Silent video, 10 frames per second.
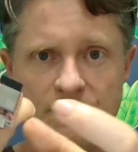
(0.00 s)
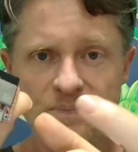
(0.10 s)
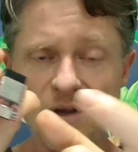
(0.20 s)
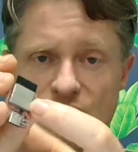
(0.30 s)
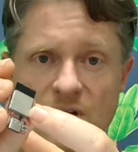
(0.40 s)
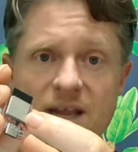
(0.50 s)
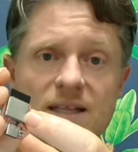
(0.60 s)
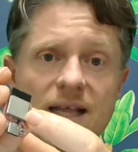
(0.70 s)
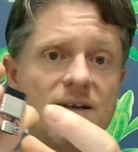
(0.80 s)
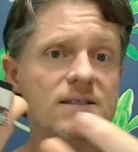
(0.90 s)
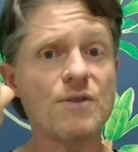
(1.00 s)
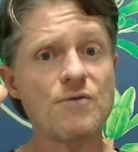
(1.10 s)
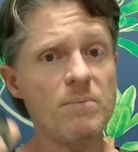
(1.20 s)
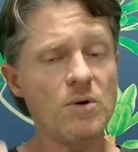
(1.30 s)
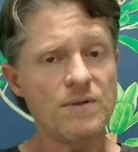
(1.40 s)
regulate it to
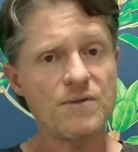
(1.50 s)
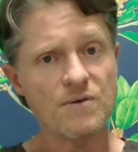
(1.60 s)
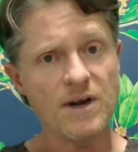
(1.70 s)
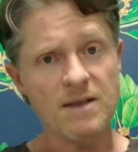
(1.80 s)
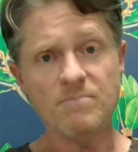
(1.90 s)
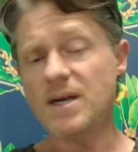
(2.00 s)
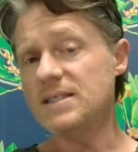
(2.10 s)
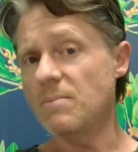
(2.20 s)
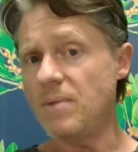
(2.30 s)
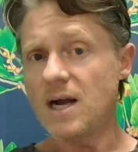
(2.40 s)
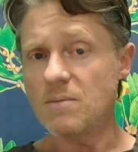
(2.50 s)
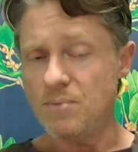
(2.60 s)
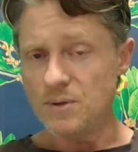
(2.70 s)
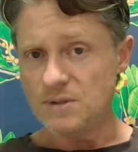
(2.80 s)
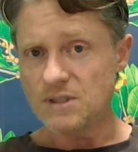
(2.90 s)
3.3, but it's a buck
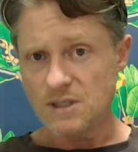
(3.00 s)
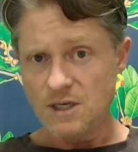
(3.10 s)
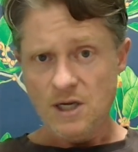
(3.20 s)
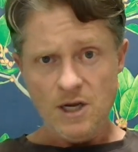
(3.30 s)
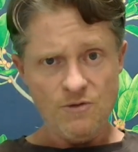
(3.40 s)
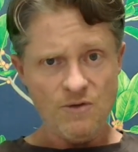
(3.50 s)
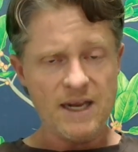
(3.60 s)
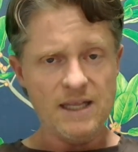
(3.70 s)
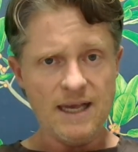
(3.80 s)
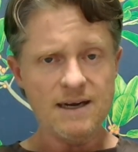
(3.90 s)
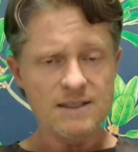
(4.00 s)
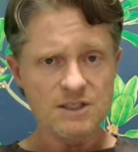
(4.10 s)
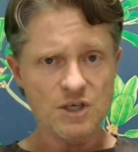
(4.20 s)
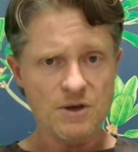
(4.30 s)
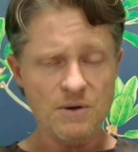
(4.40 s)
boost regulator.
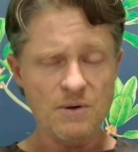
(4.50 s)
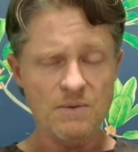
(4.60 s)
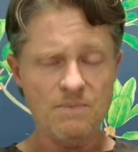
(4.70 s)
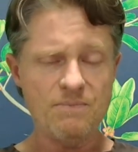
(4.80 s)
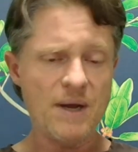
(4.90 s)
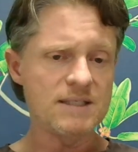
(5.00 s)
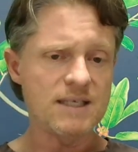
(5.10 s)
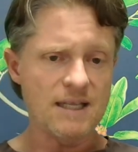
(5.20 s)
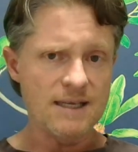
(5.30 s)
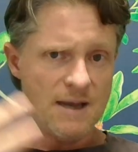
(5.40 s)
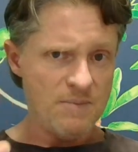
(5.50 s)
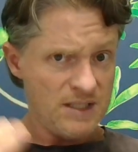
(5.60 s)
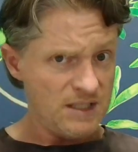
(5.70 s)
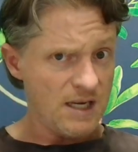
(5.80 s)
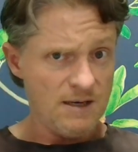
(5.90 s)
So basically that
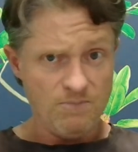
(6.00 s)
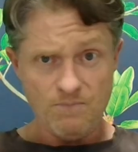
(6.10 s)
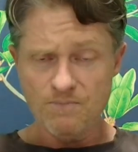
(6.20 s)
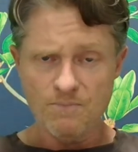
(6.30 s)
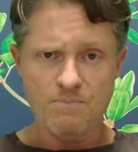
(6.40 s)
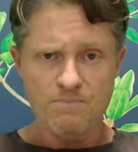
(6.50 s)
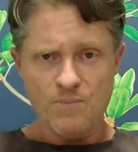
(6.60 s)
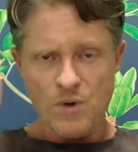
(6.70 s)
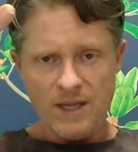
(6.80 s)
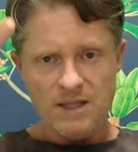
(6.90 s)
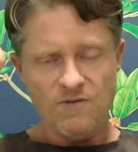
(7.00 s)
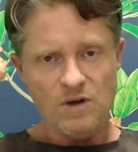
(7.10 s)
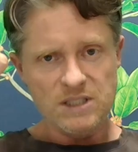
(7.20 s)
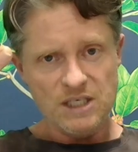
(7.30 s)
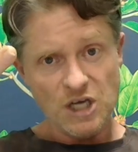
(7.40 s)
means it can bring the
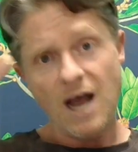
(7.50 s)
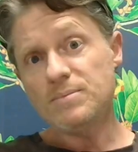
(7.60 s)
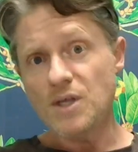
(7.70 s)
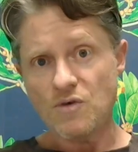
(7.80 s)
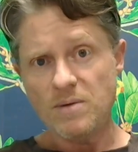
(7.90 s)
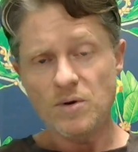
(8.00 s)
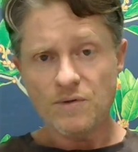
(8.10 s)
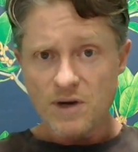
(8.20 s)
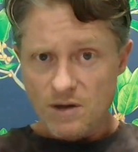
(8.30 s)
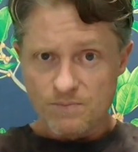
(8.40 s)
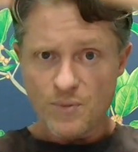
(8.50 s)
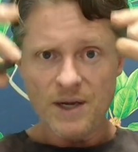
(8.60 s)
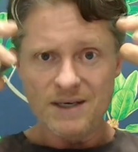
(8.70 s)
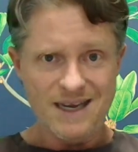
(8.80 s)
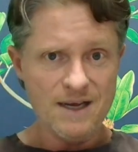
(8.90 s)
voltage up to 3.3 or bring
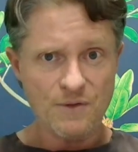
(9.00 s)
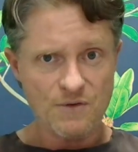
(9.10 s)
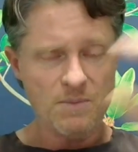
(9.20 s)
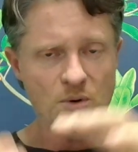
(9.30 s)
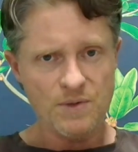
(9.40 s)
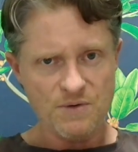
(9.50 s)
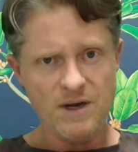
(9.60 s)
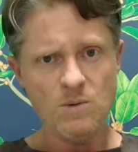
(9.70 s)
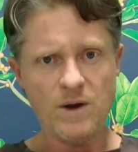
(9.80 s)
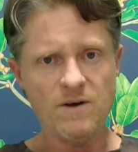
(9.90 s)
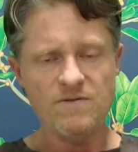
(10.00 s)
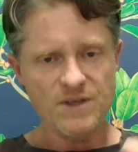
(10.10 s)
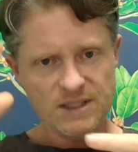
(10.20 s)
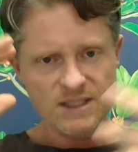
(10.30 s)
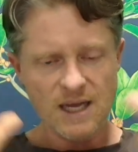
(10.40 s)
it down to 3.3, wherever
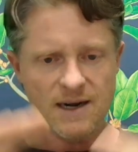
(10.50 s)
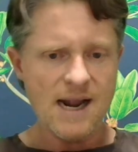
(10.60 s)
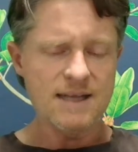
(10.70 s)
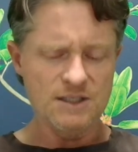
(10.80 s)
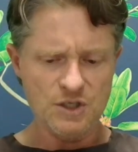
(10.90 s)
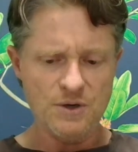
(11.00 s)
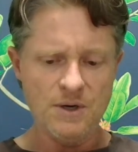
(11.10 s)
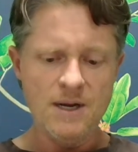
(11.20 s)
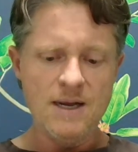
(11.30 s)
it started at. So